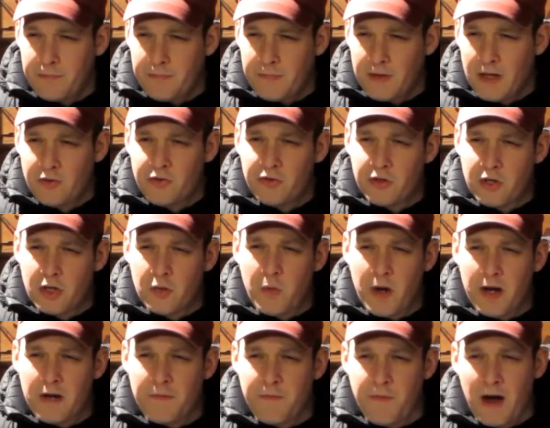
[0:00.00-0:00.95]
it's a good
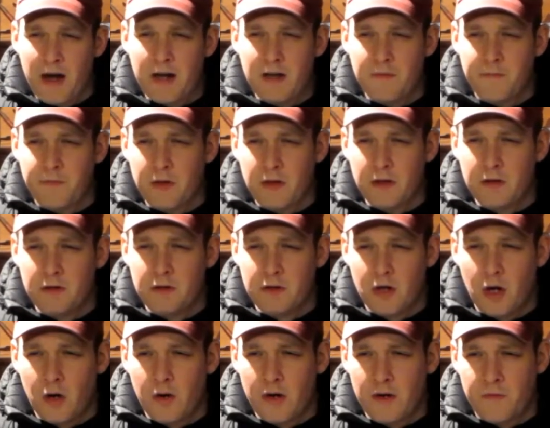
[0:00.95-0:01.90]
way to find if
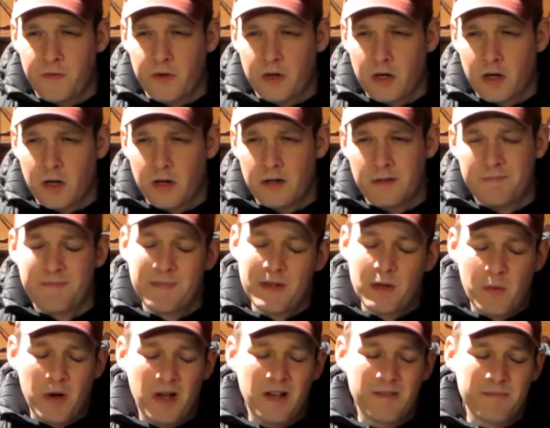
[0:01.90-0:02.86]
you're gonna.
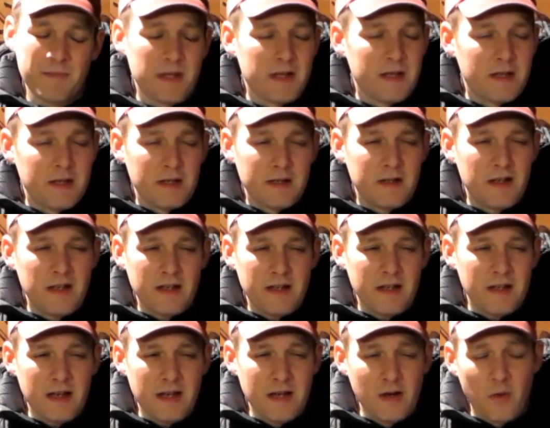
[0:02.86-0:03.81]
Well,
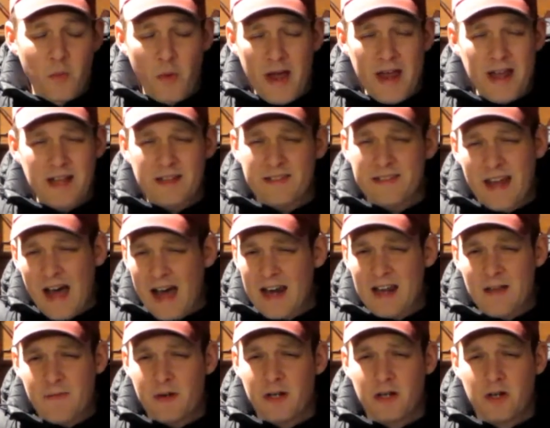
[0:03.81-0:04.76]
in a way, it's not
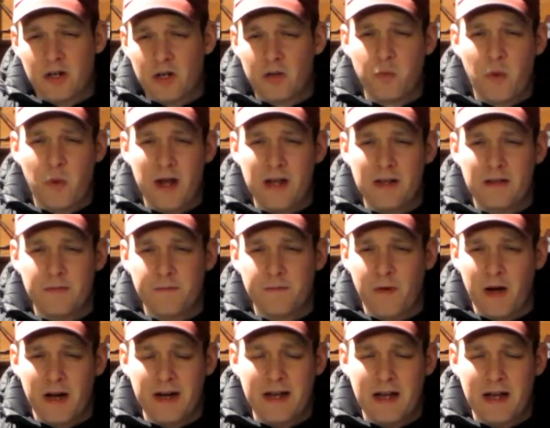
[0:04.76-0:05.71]
even a good way to
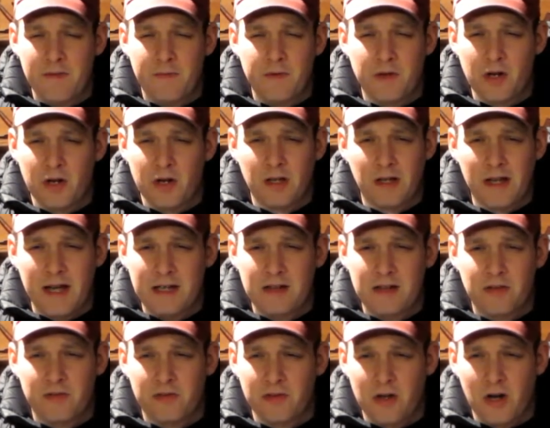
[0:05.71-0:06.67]
find out if you're gonna like
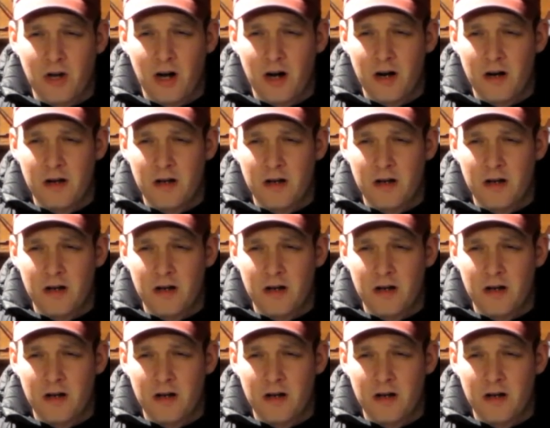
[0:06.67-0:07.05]
the cigar